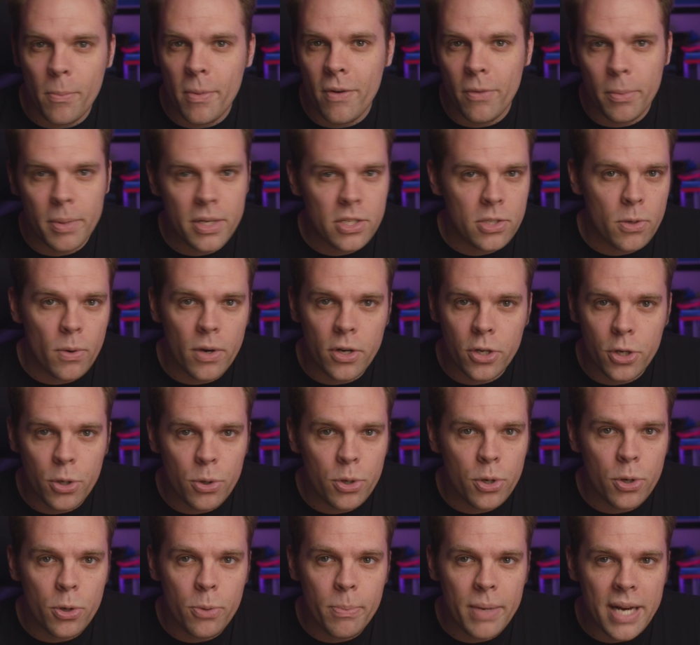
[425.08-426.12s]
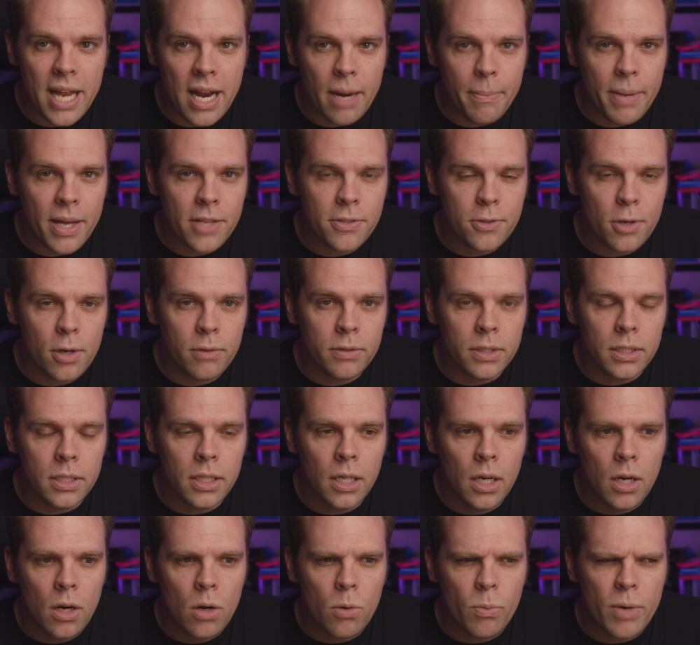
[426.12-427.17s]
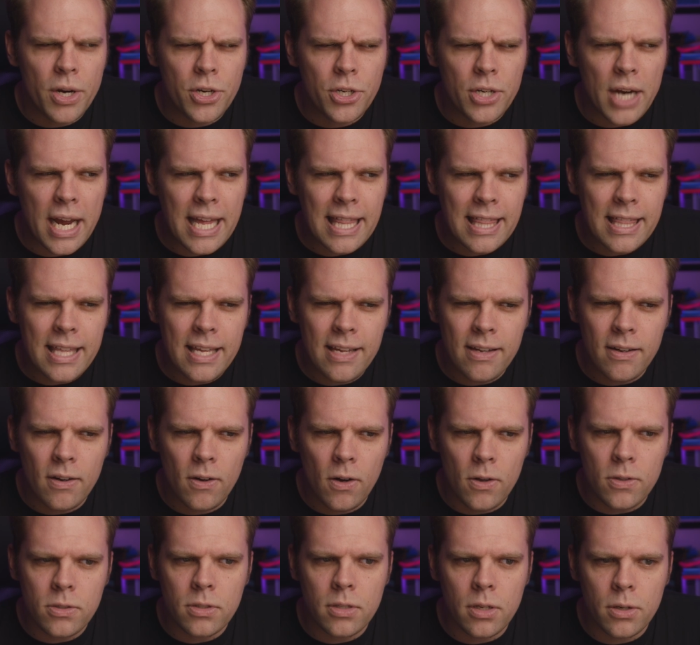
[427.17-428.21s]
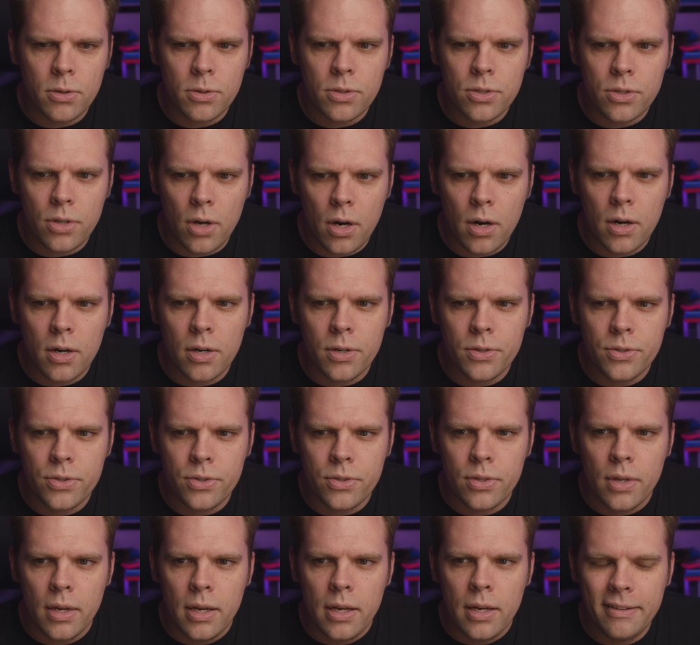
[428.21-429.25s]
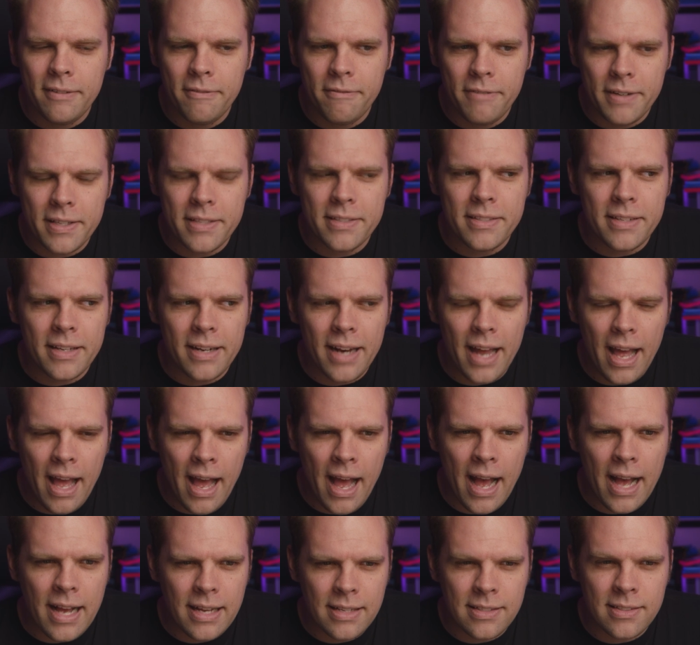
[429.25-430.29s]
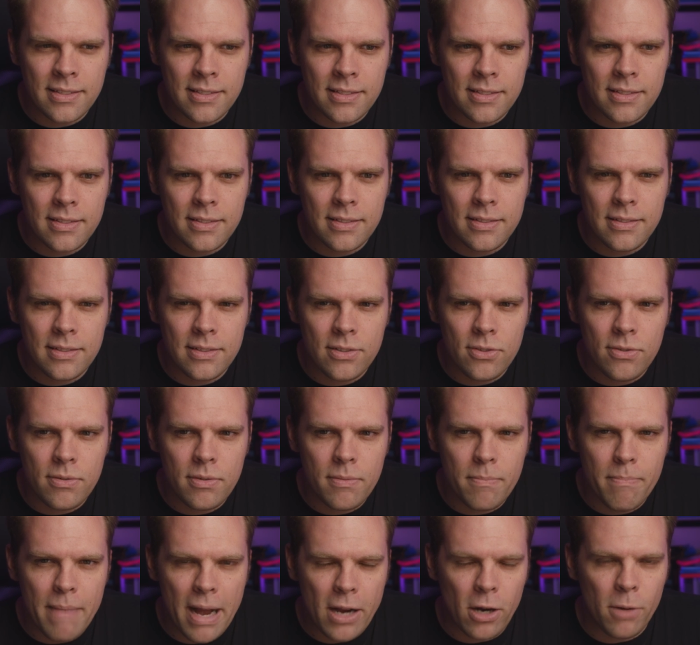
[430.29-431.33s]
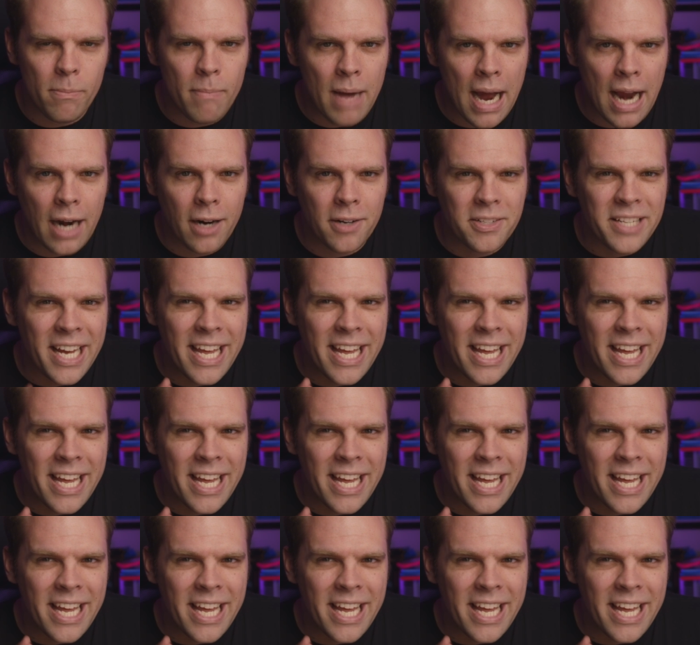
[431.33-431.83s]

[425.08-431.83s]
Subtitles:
everybody's going cuckoo banana pants over, which I think also stars Vincent as Michael Myers.